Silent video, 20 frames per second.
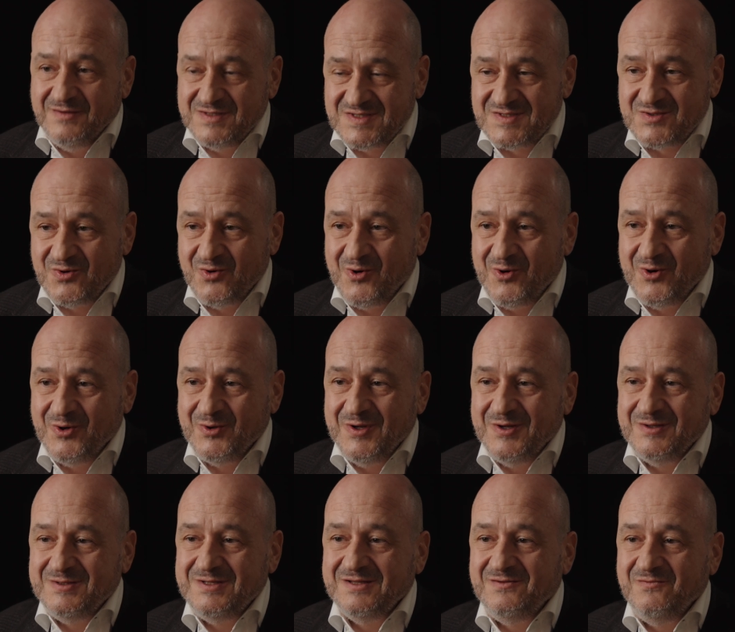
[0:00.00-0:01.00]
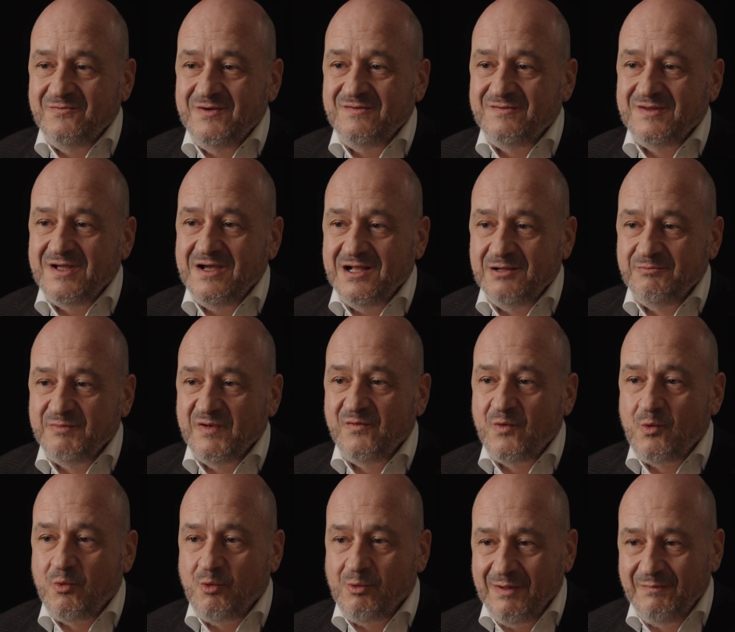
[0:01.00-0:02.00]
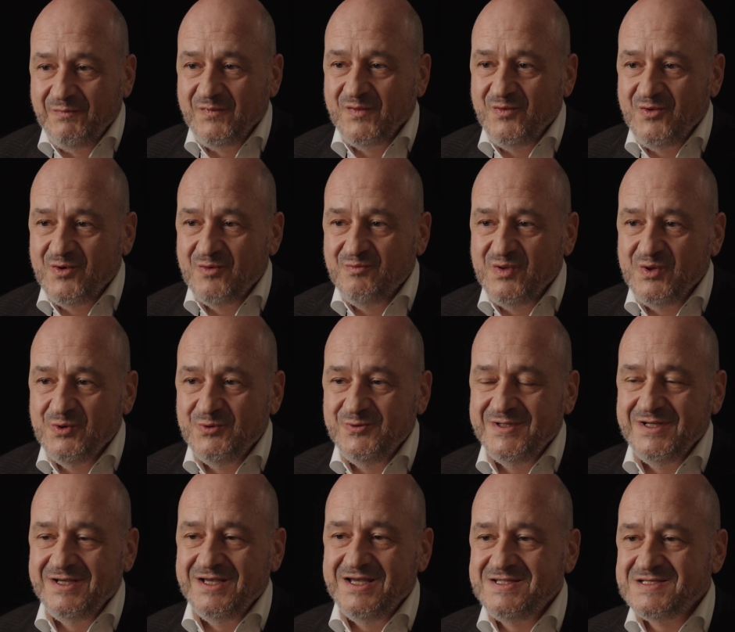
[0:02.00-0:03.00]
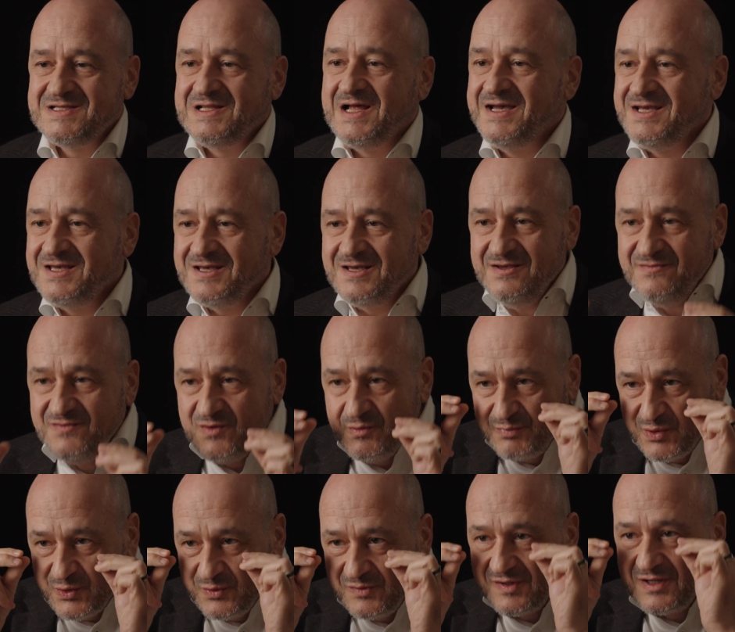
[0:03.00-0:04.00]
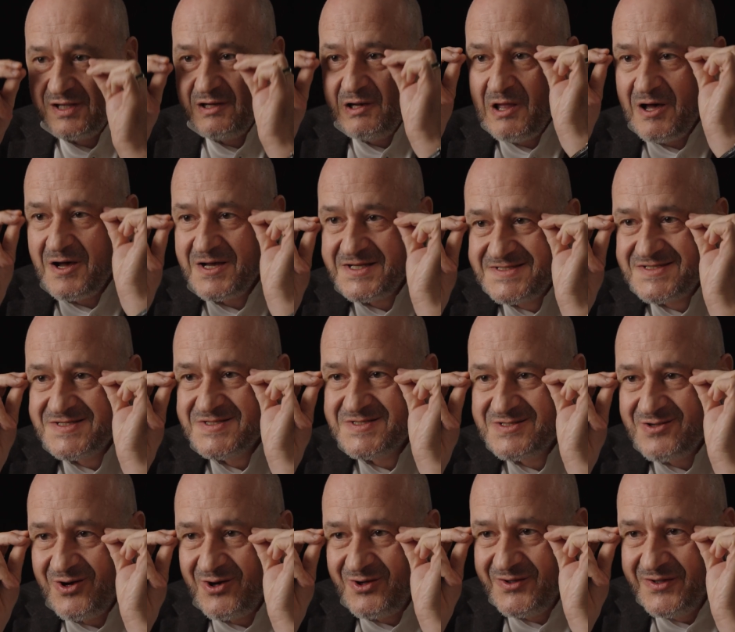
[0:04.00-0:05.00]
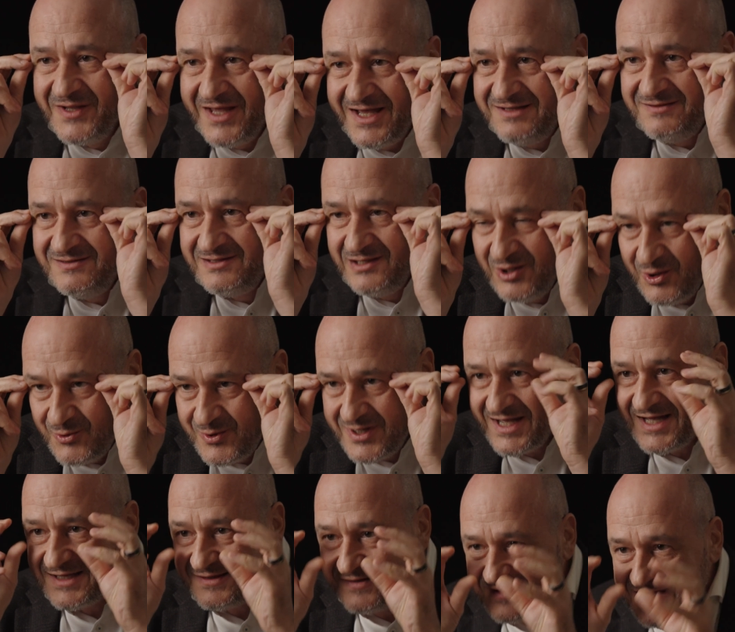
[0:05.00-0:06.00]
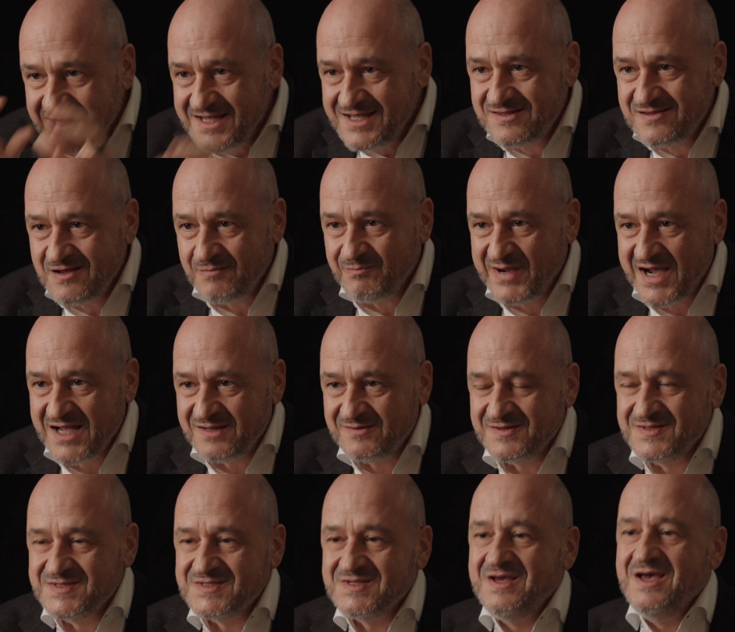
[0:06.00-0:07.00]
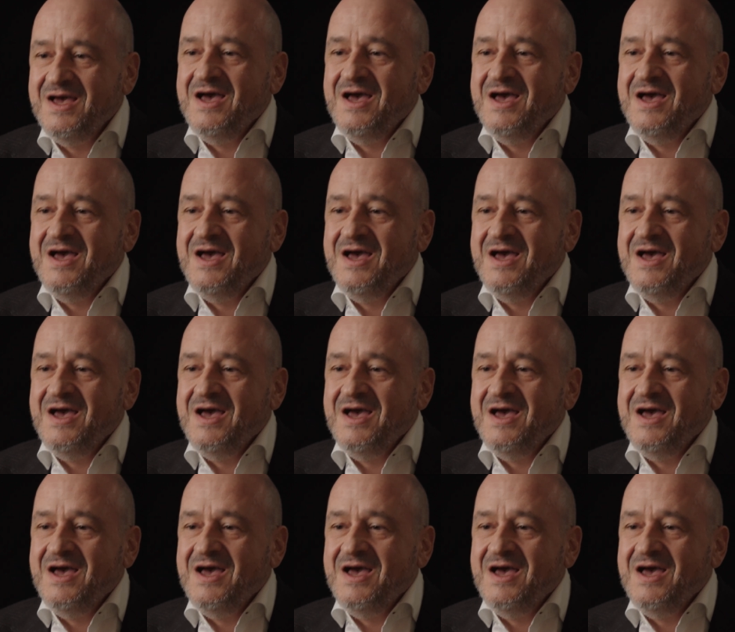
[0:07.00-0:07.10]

saw that with the help of quantum computing, it's like if you put glasses on and look at data patterns,